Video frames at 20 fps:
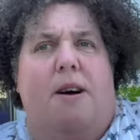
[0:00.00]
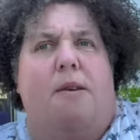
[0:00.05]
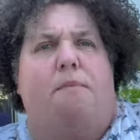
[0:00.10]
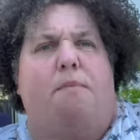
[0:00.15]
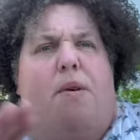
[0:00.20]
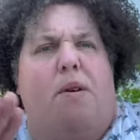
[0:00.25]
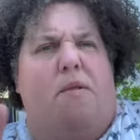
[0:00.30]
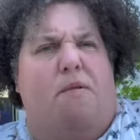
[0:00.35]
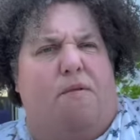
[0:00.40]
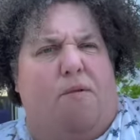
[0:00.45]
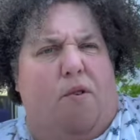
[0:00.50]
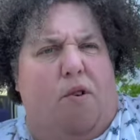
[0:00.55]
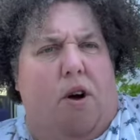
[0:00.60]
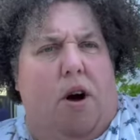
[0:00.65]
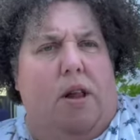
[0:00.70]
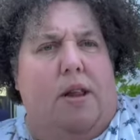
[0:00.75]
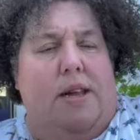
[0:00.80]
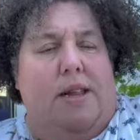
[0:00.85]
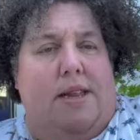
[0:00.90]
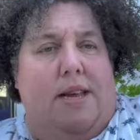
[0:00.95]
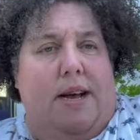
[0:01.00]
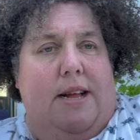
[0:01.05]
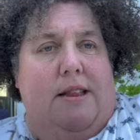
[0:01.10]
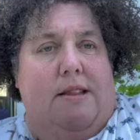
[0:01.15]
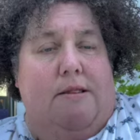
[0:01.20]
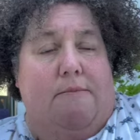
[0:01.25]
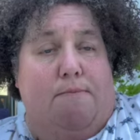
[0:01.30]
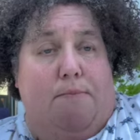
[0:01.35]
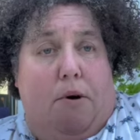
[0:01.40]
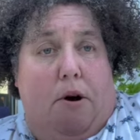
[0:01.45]
But for all intents
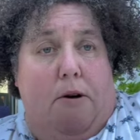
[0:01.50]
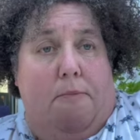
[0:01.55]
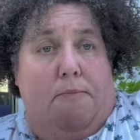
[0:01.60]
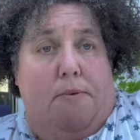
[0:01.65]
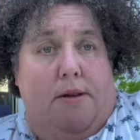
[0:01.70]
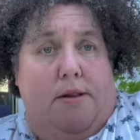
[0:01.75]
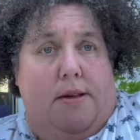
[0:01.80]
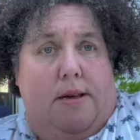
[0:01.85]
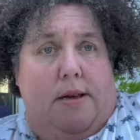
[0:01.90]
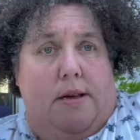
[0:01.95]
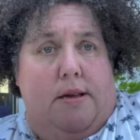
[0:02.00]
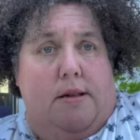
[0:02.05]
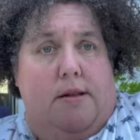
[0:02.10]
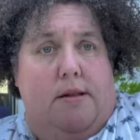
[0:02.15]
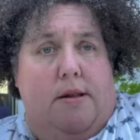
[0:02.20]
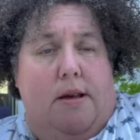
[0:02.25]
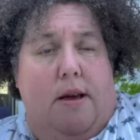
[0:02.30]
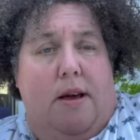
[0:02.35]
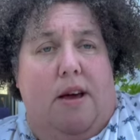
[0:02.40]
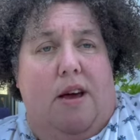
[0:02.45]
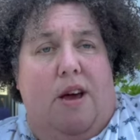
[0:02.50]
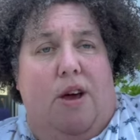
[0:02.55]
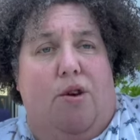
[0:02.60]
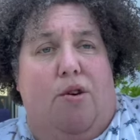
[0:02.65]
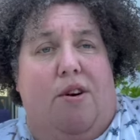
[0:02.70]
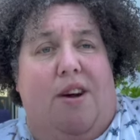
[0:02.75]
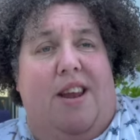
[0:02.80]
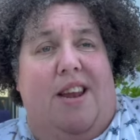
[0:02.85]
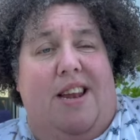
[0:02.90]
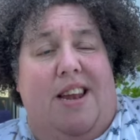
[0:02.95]
and purposes,
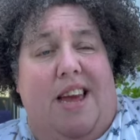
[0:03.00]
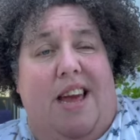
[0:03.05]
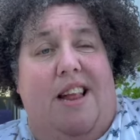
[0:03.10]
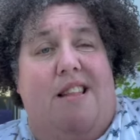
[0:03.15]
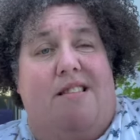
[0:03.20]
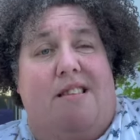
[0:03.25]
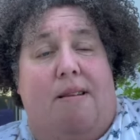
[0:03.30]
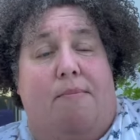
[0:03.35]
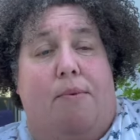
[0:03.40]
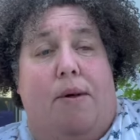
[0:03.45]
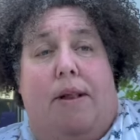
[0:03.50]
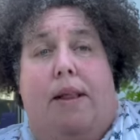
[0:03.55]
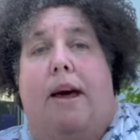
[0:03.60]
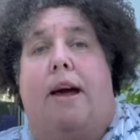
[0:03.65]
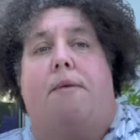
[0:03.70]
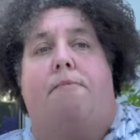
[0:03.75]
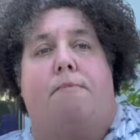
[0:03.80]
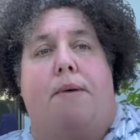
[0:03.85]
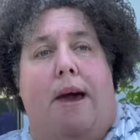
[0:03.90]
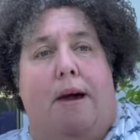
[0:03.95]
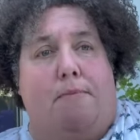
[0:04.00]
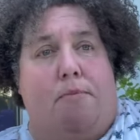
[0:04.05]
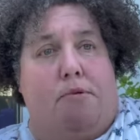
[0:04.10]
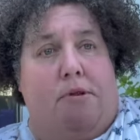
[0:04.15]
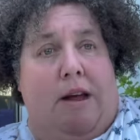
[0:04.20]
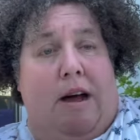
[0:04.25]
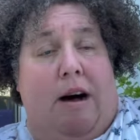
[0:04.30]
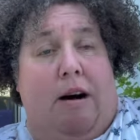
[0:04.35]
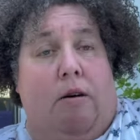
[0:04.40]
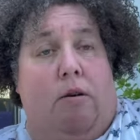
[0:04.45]
you're going to need something like paper
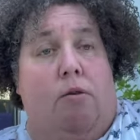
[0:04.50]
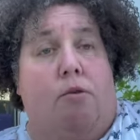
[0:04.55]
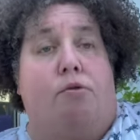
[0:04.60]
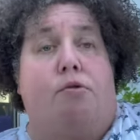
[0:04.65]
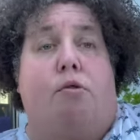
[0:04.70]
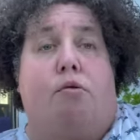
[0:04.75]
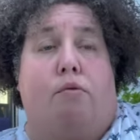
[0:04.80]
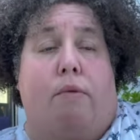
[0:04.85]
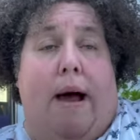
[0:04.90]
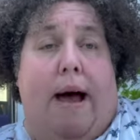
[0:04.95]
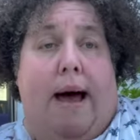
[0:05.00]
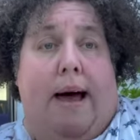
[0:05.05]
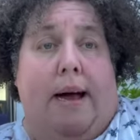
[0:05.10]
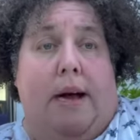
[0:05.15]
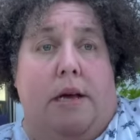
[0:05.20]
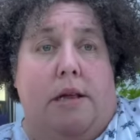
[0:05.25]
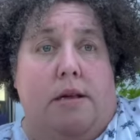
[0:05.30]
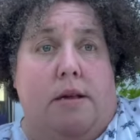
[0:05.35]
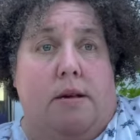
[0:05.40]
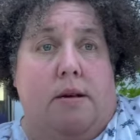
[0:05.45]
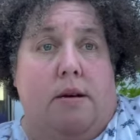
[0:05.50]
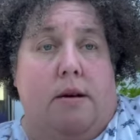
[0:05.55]
towels or rags,